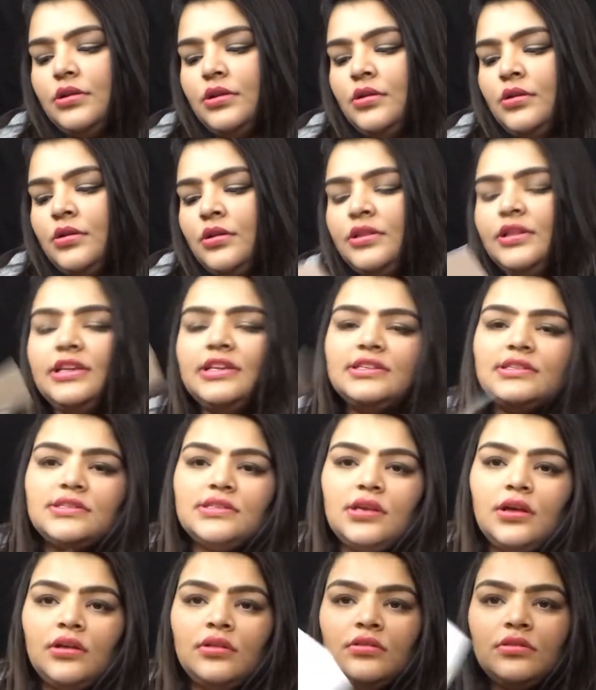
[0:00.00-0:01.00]

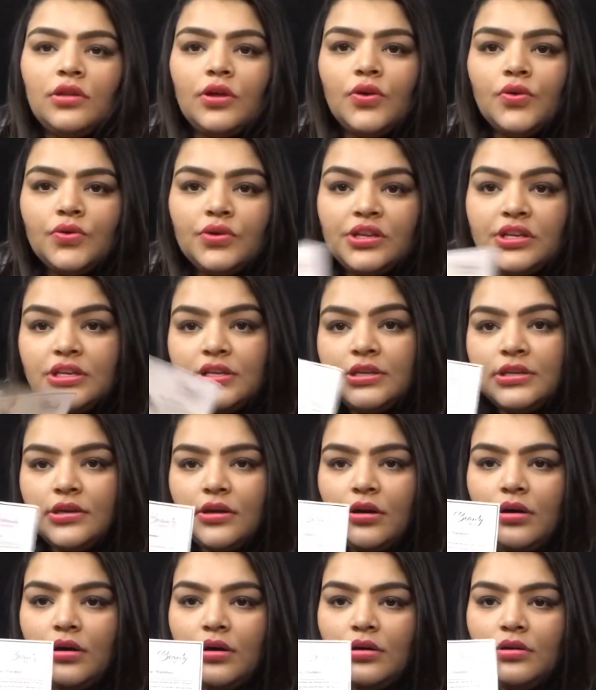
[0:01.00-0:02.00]
the goodie
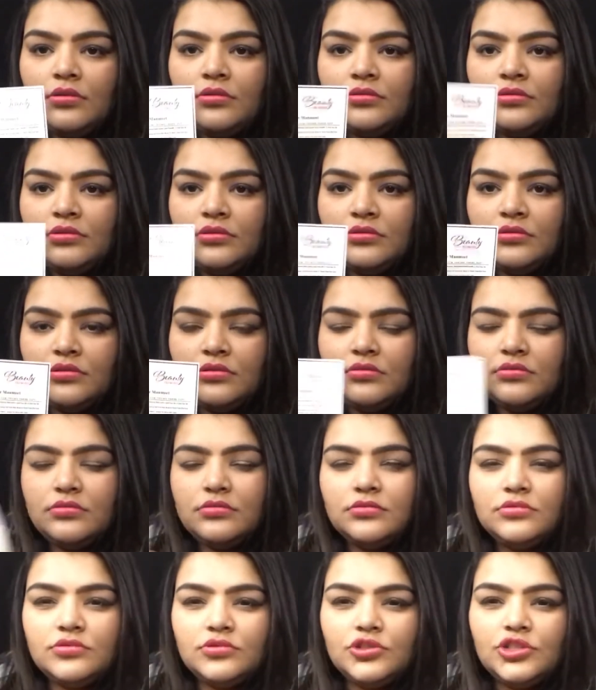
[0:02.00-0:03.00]

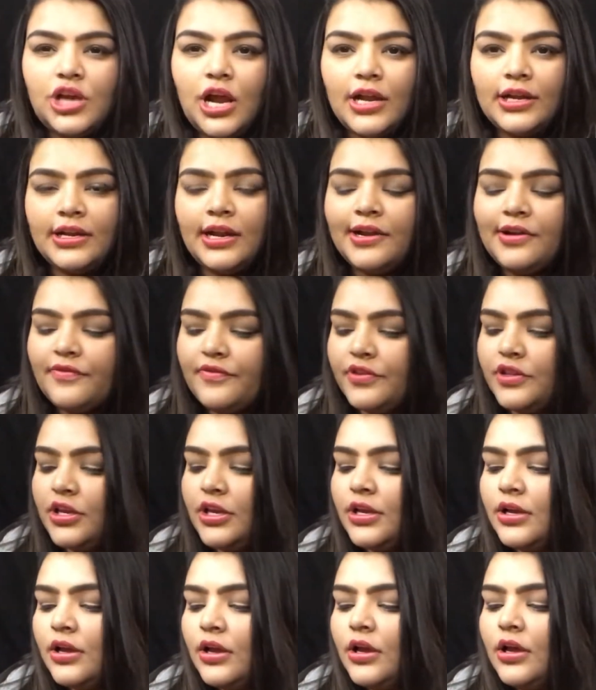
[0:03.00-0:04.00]
chart kind of a
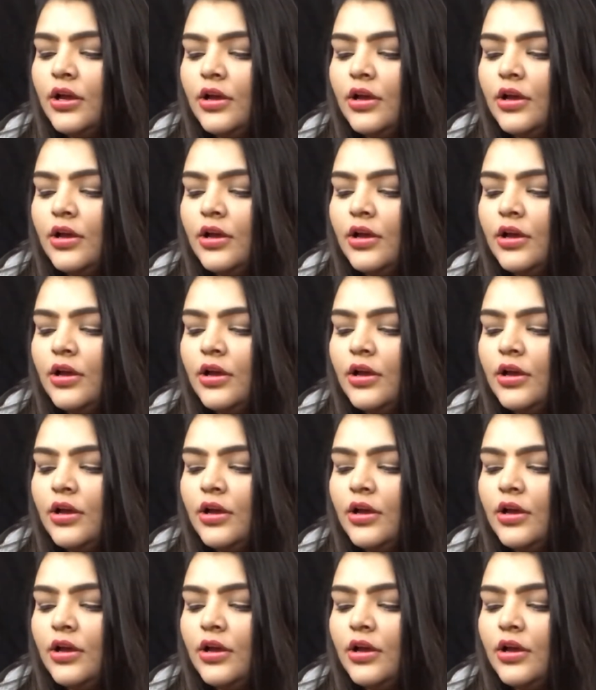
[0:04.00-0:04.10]
thing,